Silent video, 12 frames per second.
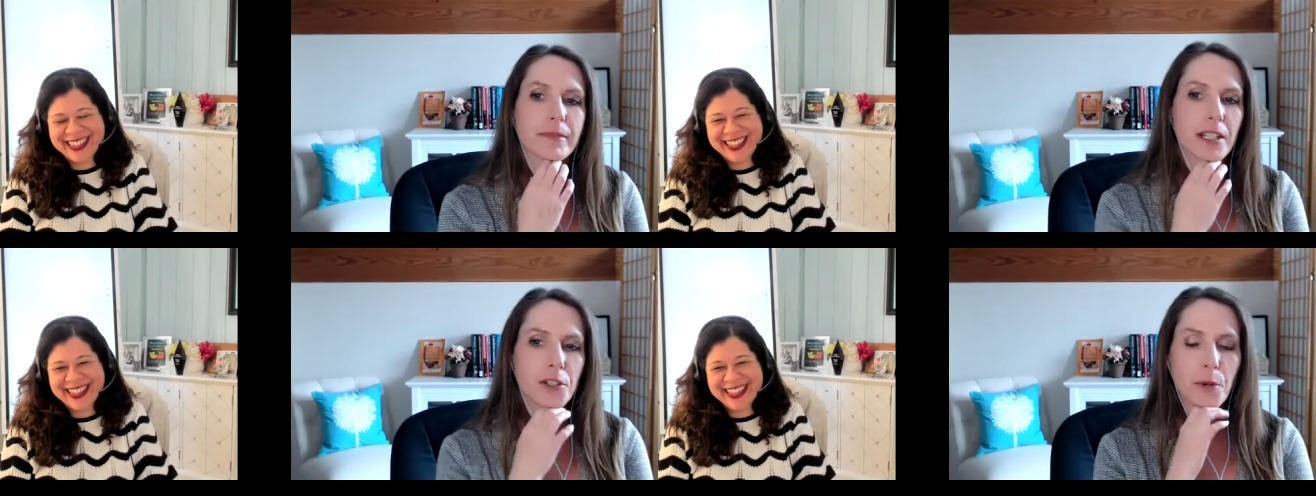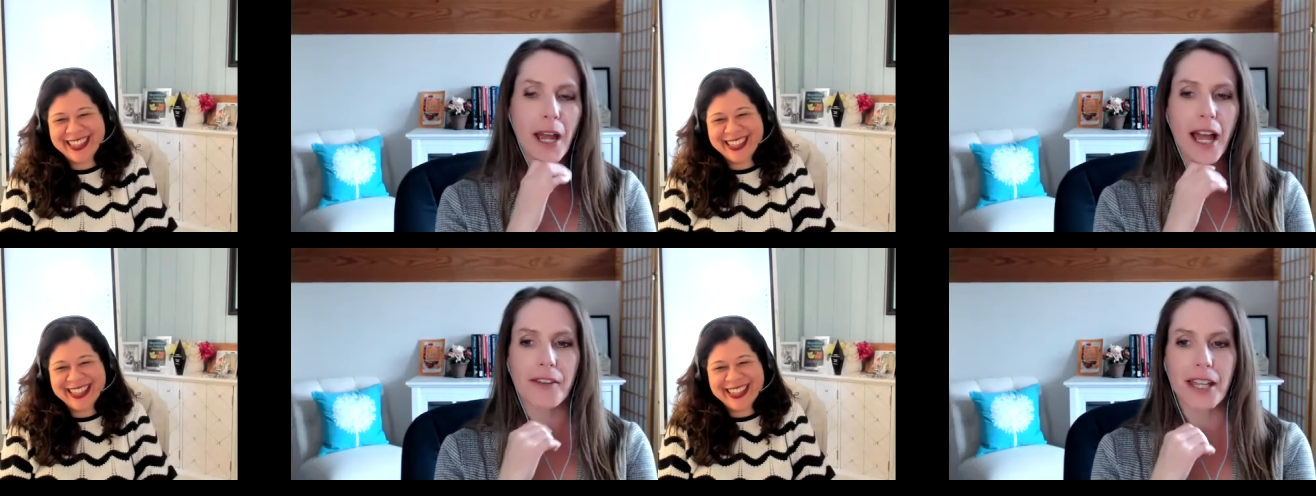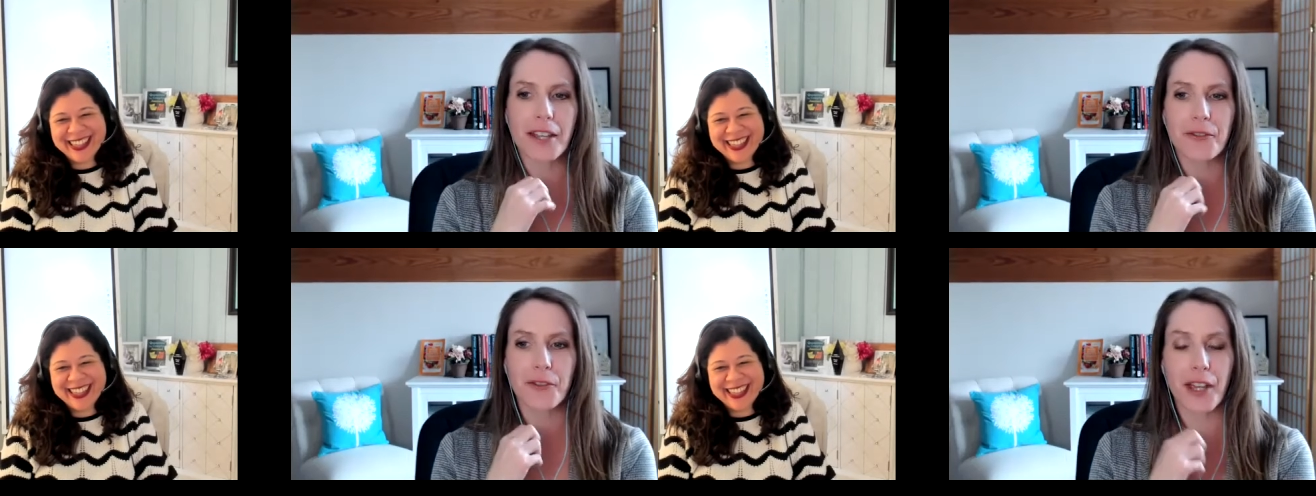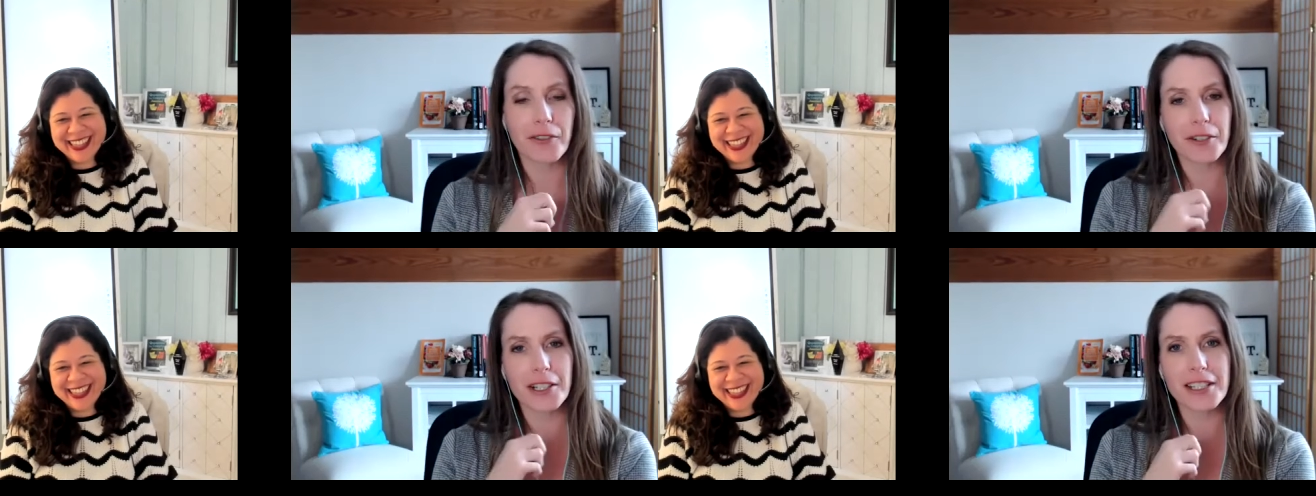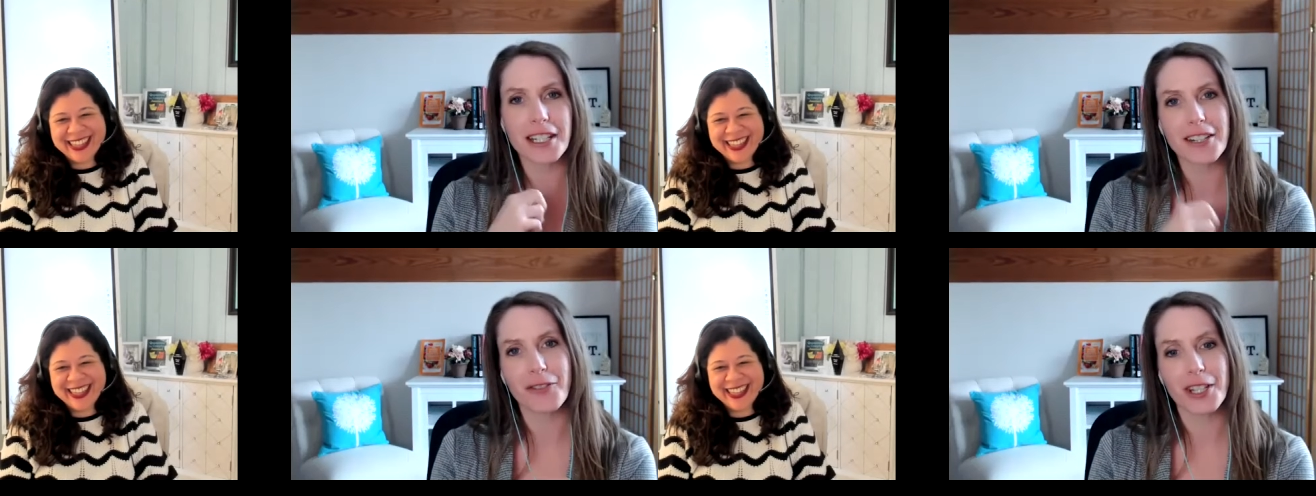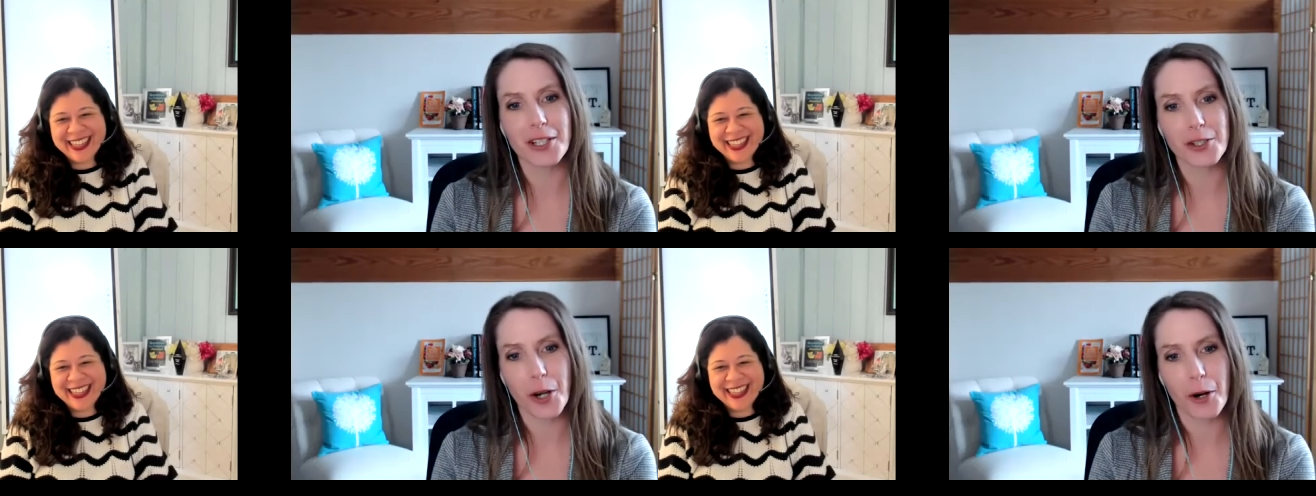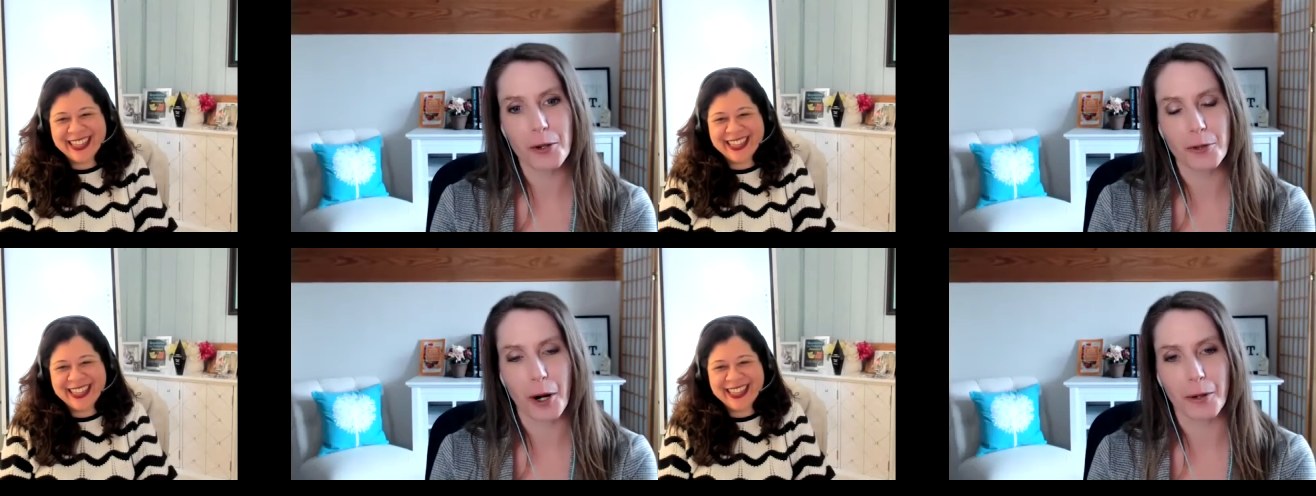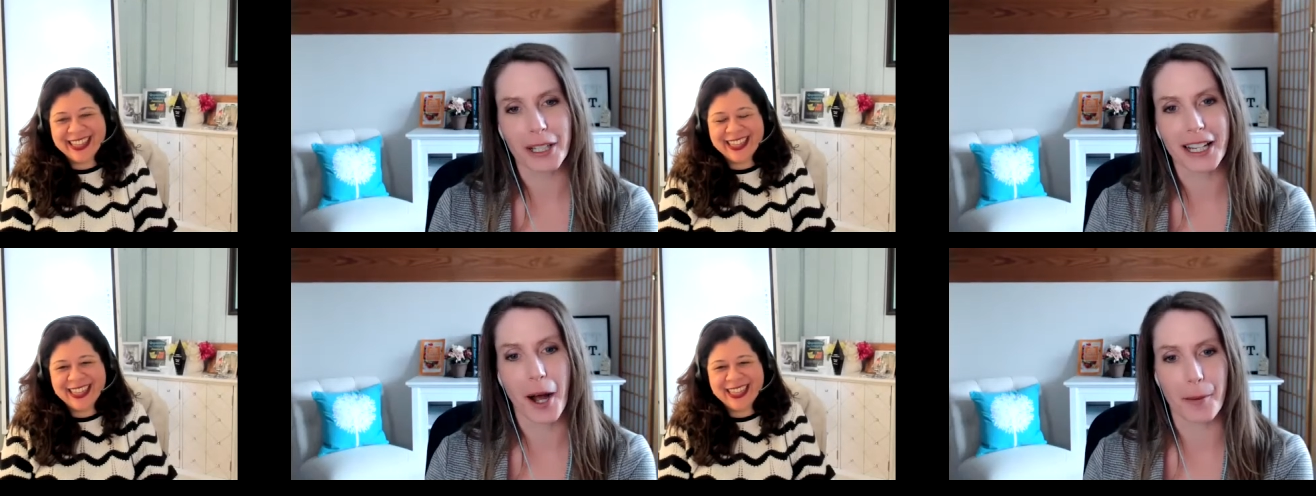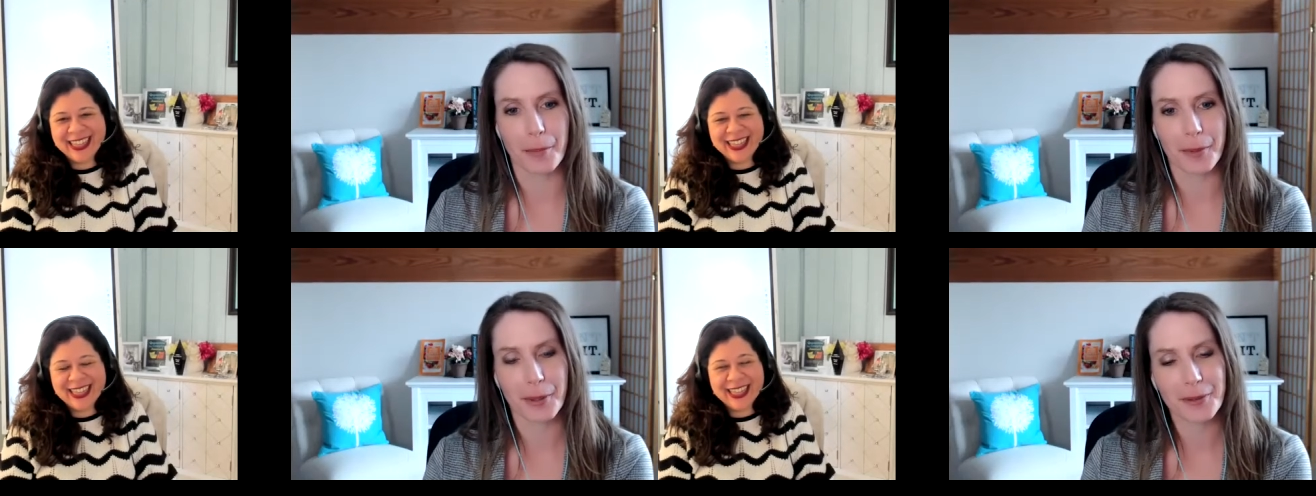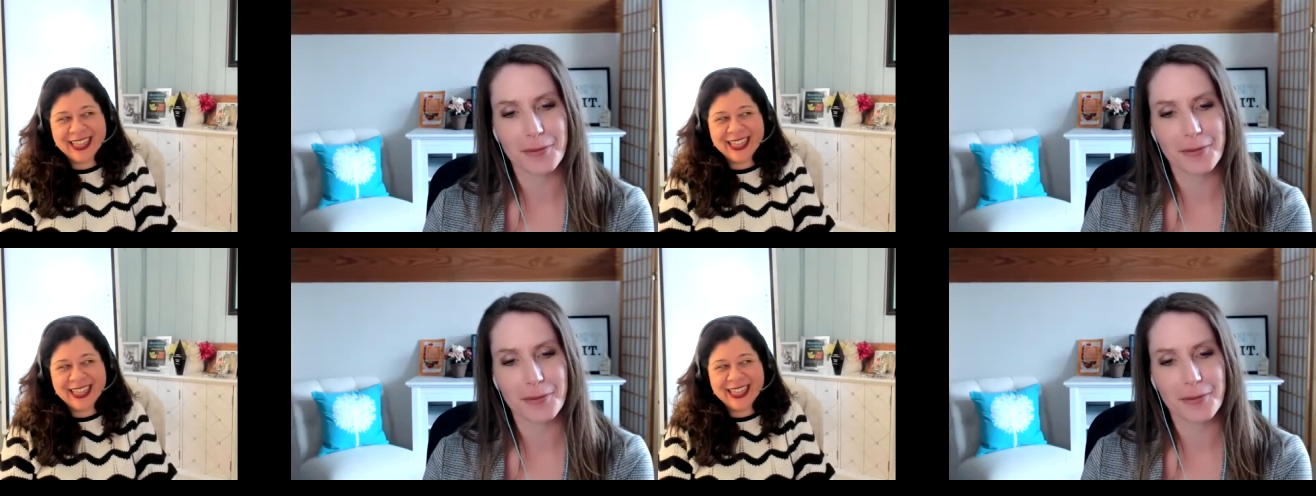Speaker 1: Did you have a favorite TV show growing up?